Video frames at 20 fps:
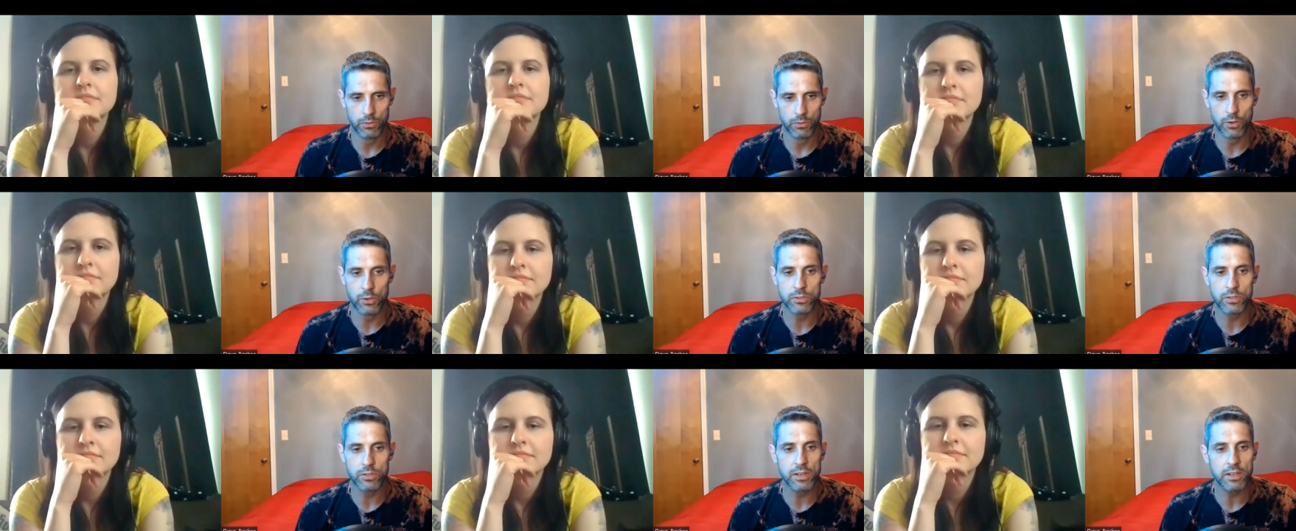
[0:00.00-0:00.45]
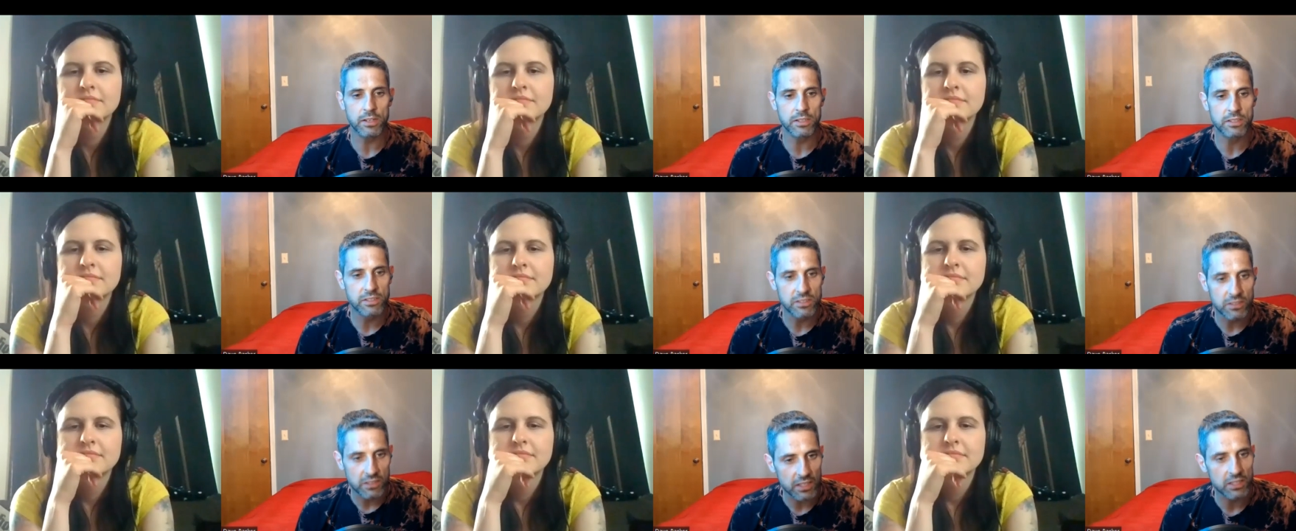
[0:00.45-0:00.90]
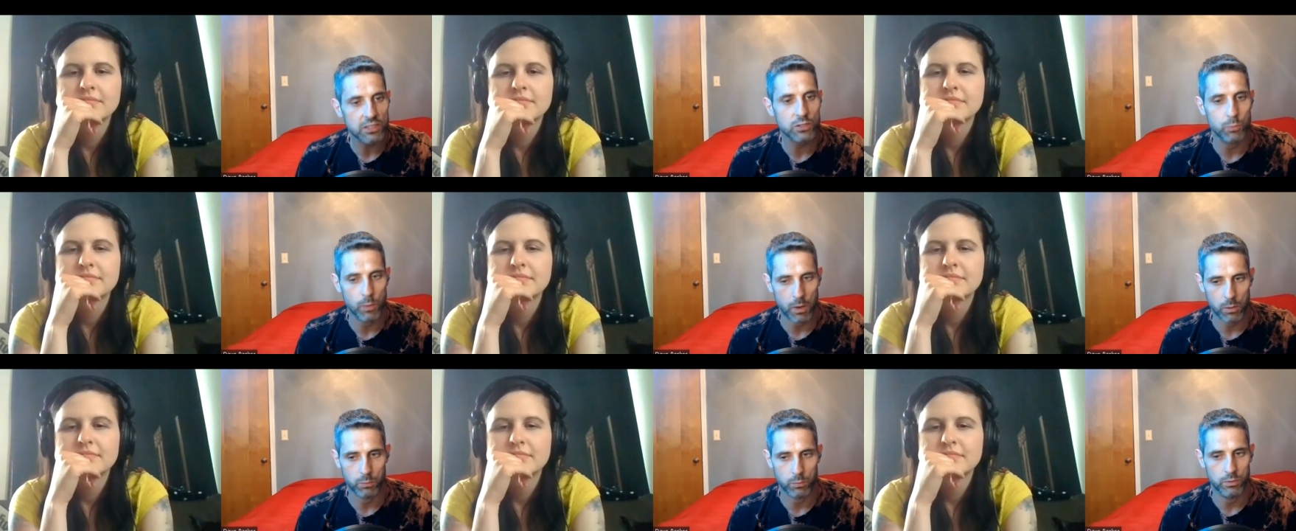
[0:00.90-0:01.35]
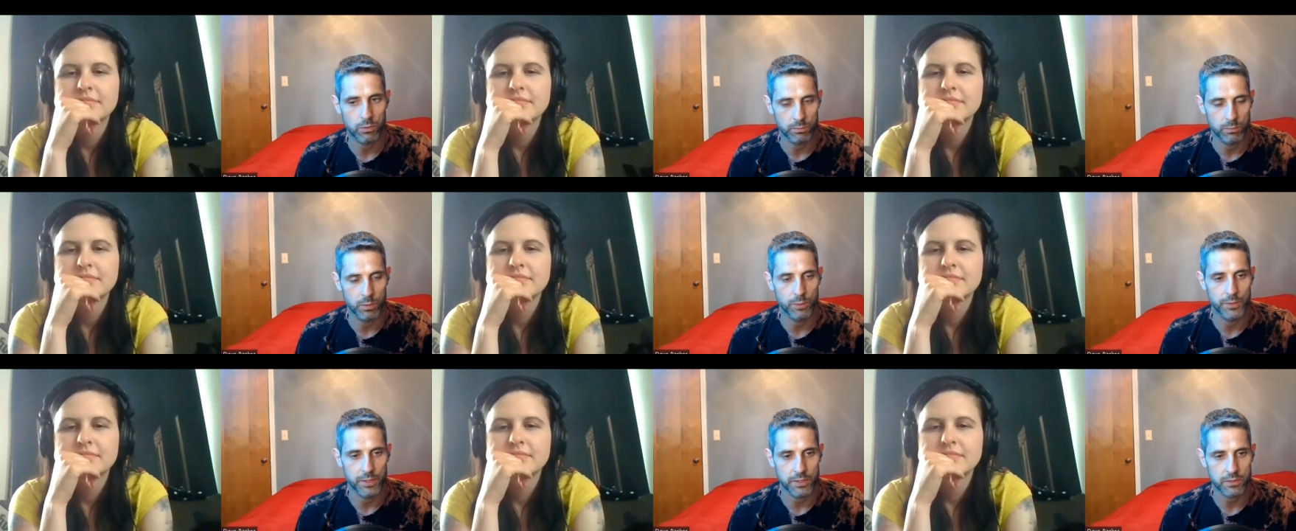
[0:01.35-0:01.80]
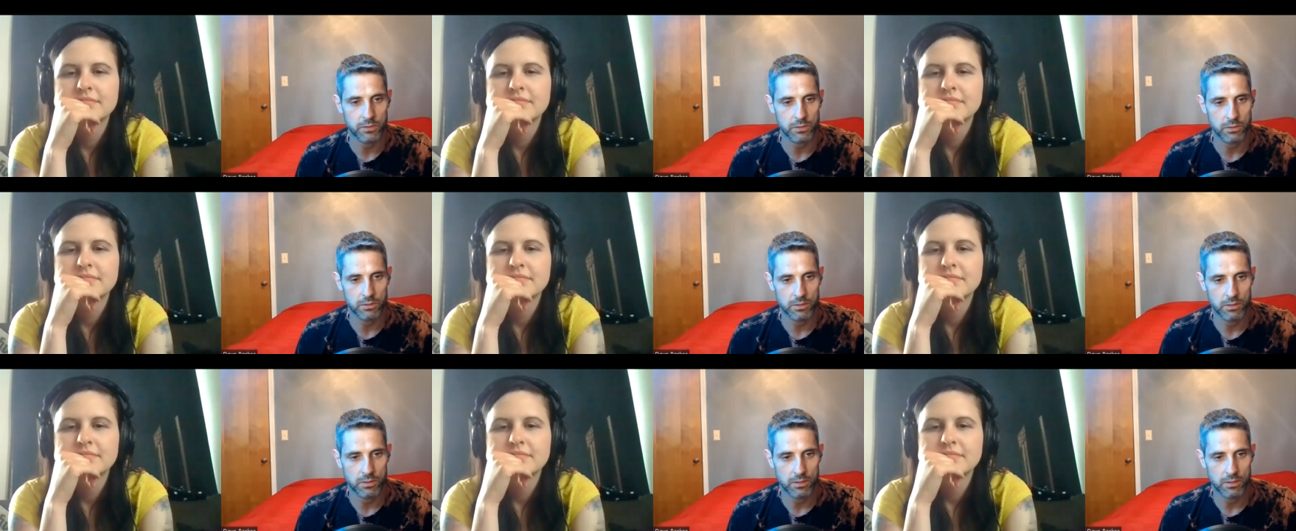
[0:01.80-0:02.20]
Speaker 1: there's like mm. six werewolf movies.